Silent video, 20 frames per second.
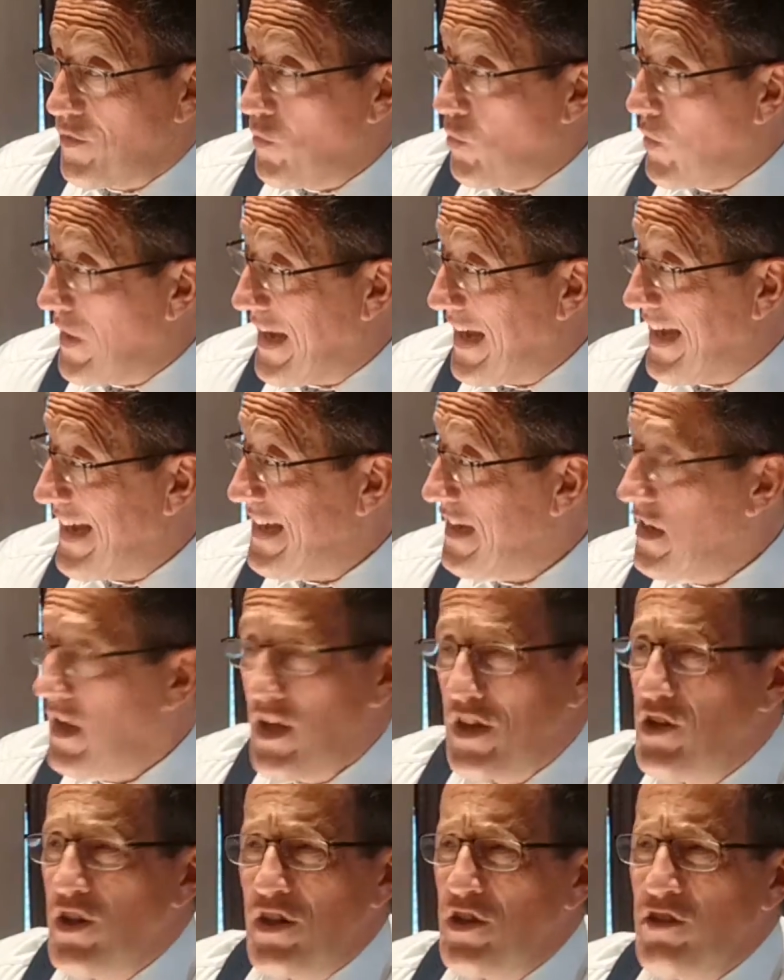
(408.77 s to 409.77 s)
Where
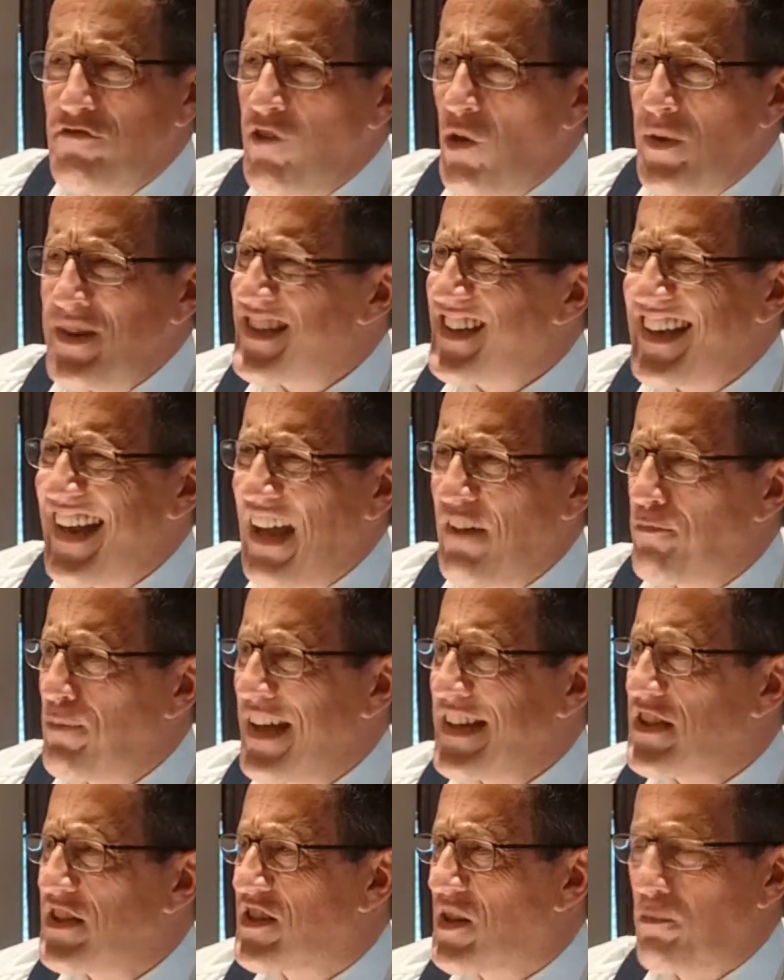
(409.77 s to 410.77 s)
you're always going to have
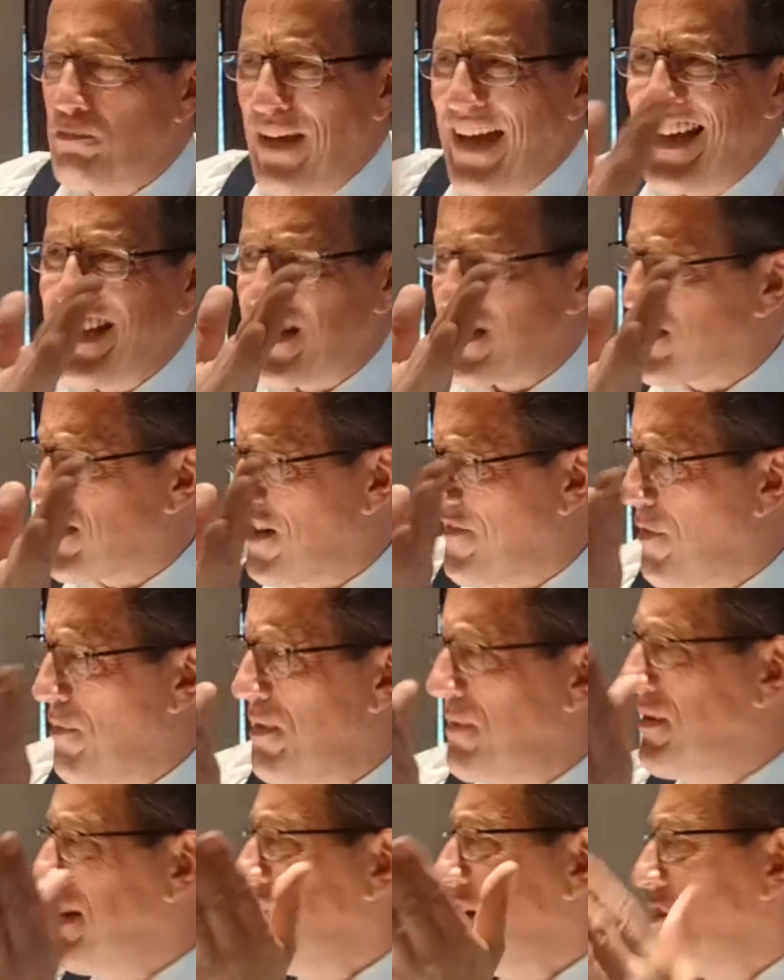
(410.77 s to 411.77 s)
places to buy the stuff. I
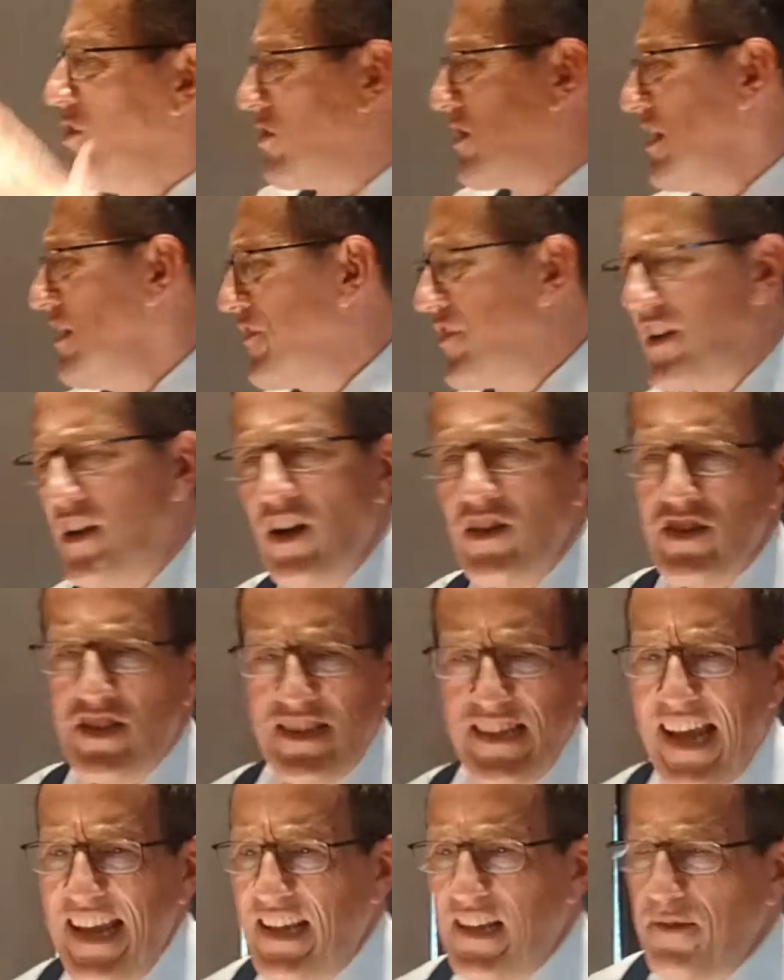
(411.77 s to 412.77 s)
mean, look for God's
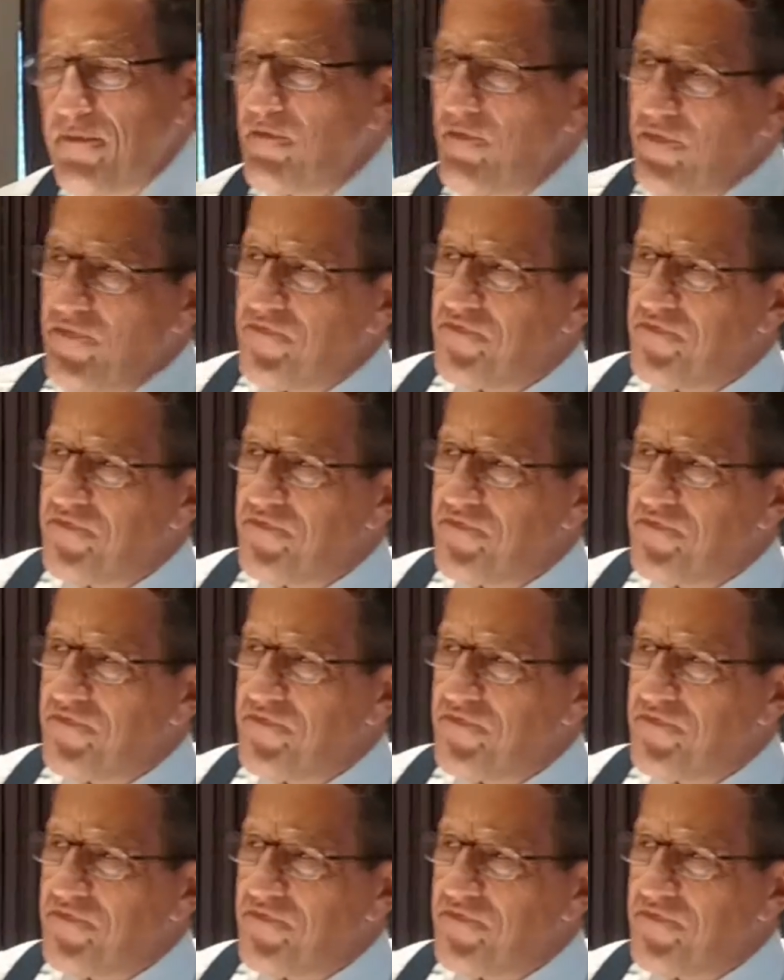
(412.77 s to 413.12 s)
sake,